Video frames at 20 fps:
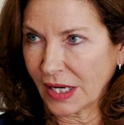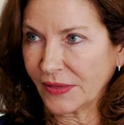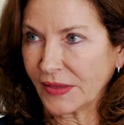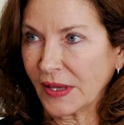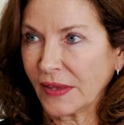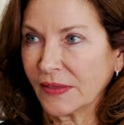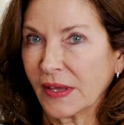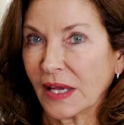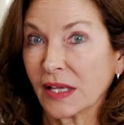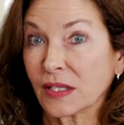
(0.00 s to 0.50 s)
And I
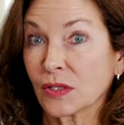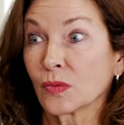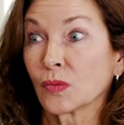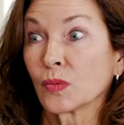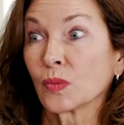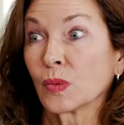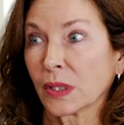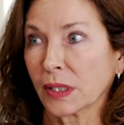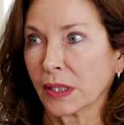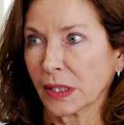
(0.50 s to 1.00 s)
think that's
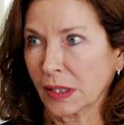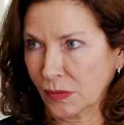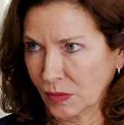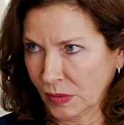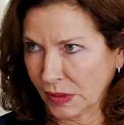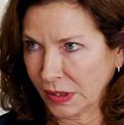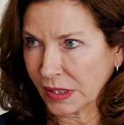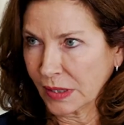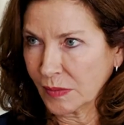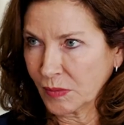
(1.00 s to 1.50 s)
really,
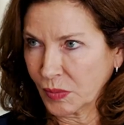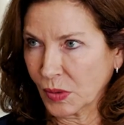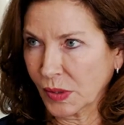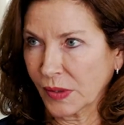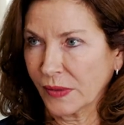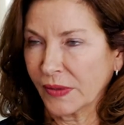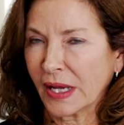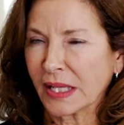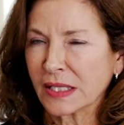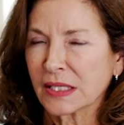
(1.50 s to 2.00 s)
really
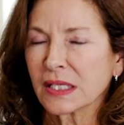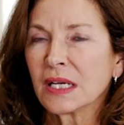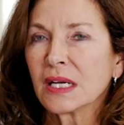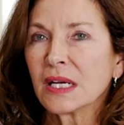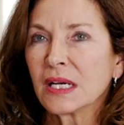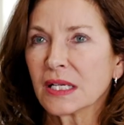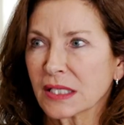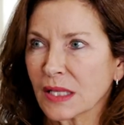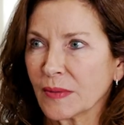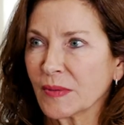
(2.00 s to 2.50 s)
important. That's
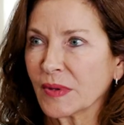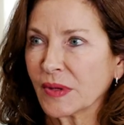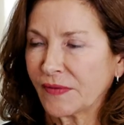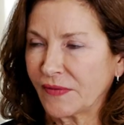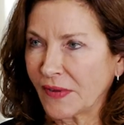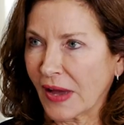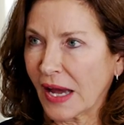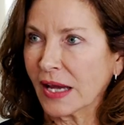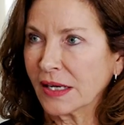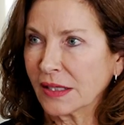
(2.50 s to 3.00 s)
some of the
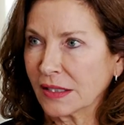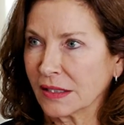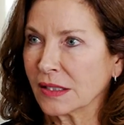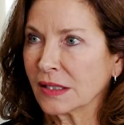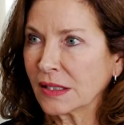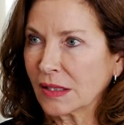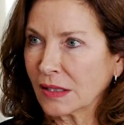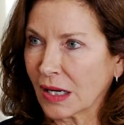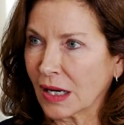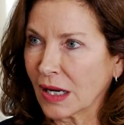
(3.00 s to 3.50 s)
fat
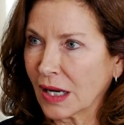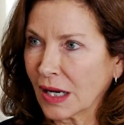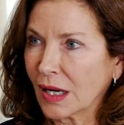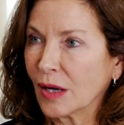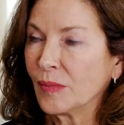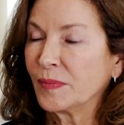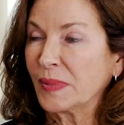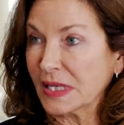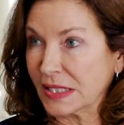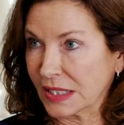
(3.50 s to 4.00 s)

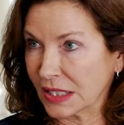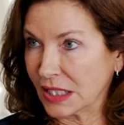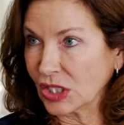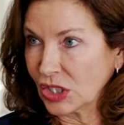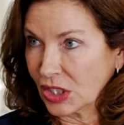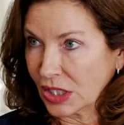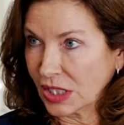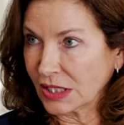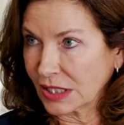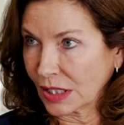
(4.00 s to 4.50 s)
obesity
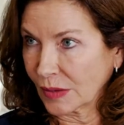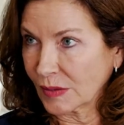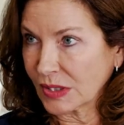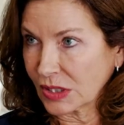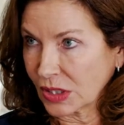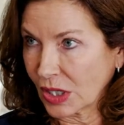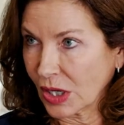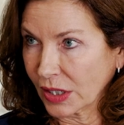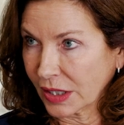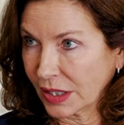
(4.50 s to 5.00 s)
genes I
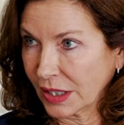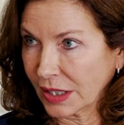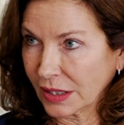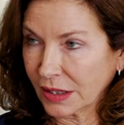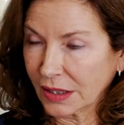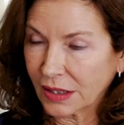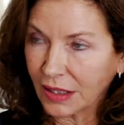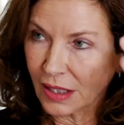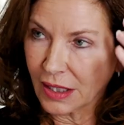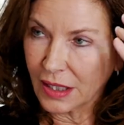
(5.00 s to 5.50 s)
was talking
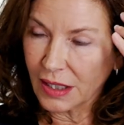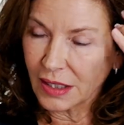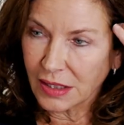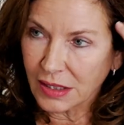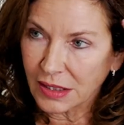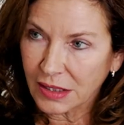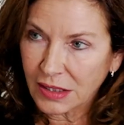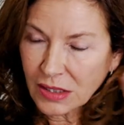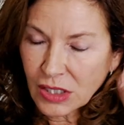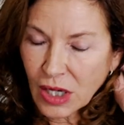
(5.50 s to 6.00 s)

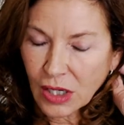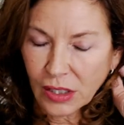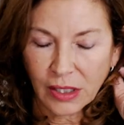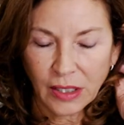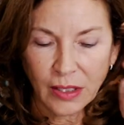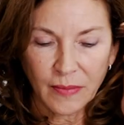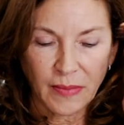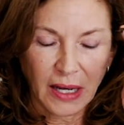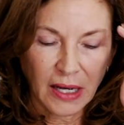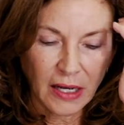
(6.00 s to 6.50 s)

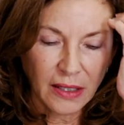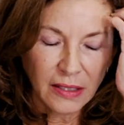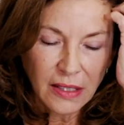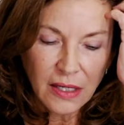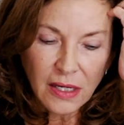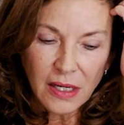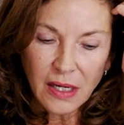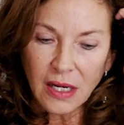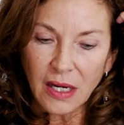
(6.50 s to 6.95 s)
about.